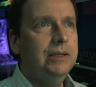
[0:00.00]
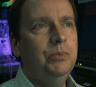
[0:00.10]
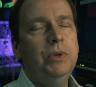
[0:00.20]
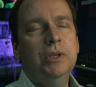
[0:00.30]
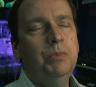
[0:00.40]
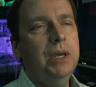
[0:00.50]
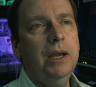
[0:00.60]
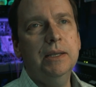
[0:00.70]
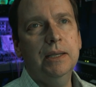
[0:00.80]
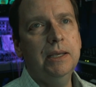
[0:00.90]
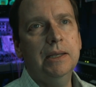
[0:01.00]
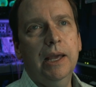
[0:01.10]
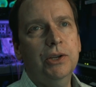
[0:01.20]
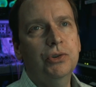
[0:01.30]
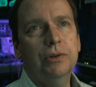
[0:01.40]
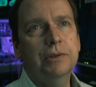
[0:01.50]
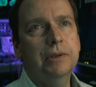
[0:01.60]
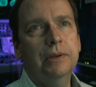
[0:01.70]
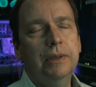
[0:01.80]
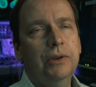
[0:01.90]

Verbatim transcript: it's just because of these lectures.